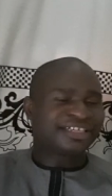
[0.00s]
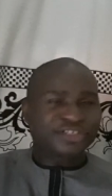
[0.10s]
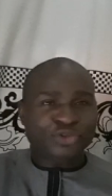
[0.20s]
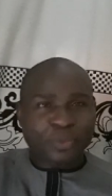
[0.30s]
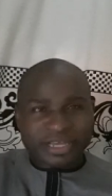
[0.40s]

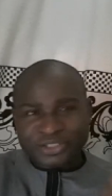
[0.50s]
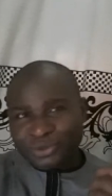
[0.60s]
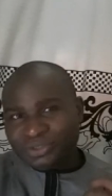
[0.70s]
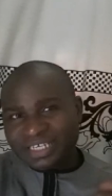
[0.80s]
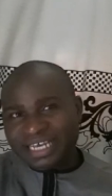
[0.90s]
So when
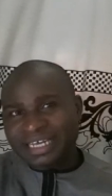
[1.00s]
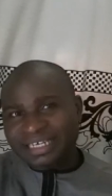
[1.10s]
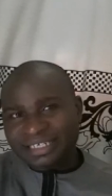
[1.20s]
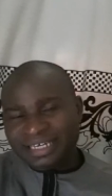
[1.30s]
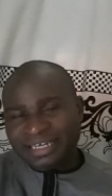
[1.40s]
you say,
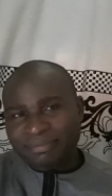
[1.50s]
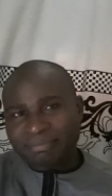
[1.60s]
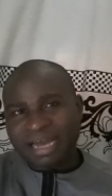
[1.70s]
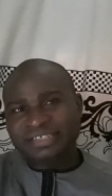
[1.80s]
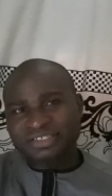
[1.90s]

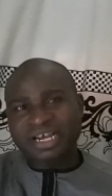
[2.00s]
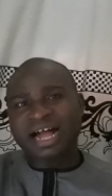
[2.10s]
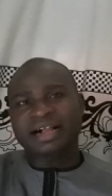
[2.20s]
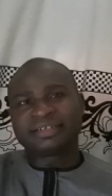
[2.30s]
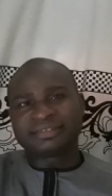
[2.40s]
my
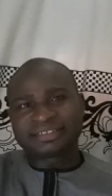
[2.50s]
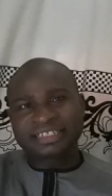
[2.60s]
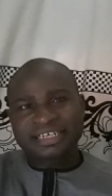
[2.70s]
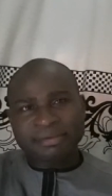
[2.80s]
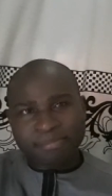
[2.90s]
child,
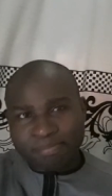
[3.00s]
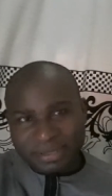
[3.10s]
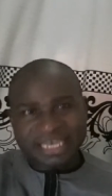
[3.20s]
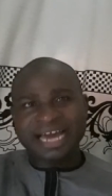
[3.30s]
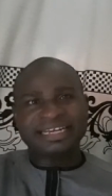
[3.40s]

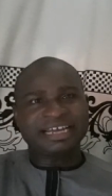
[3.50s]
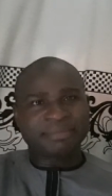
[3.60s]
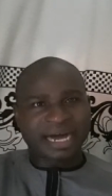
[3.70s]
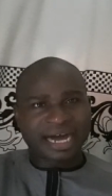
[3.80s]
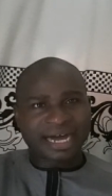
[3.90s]
be a
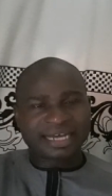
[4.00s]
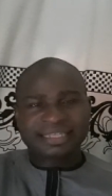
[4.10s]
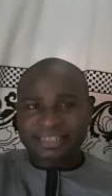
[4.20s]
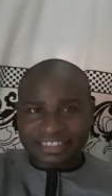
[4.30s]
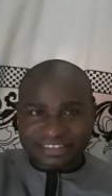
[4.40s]
neighbor,
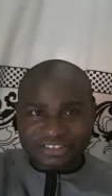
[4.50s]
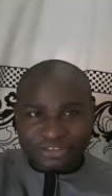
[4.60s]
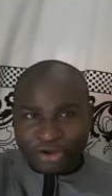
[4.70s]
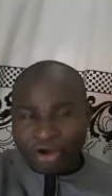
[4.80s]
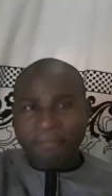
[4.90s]
that is
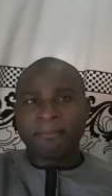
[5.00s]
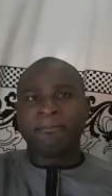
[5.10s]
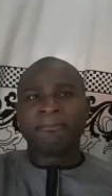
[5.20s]
come